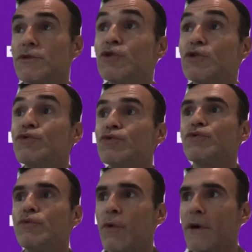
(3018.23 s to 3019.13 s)
too, too,
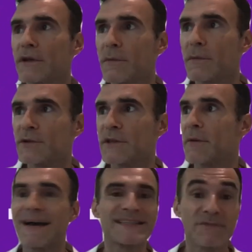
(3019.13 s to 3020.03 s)
too worried about like a
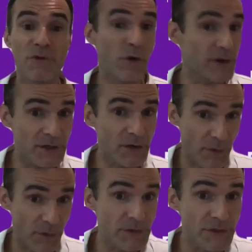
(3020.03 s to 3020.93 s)
massive credit
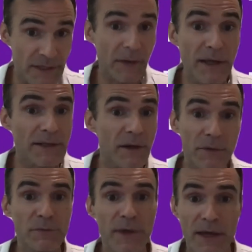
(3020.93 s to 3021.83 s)
crunch in the aggregate, like
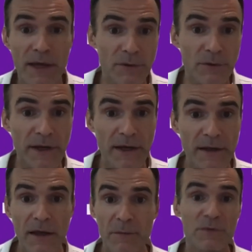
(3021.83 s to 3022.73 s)
what we had in oh nine,